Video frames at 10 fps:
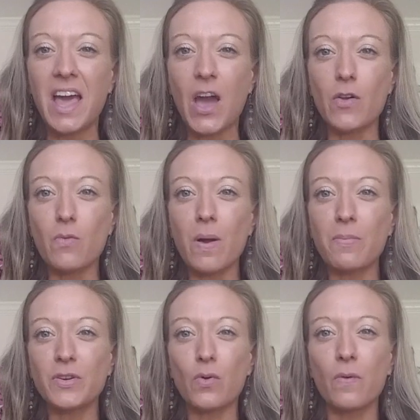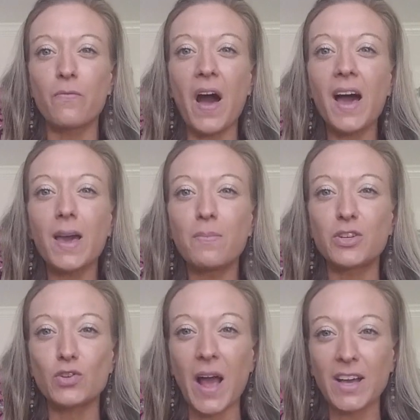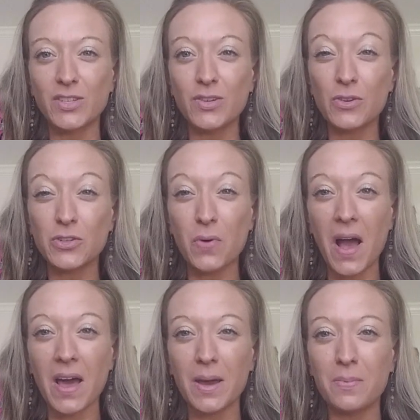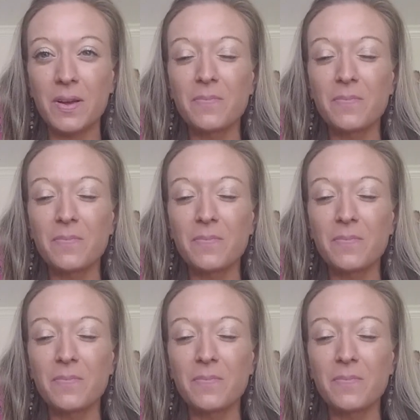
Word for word: And remember, your vibe attracts your tribe.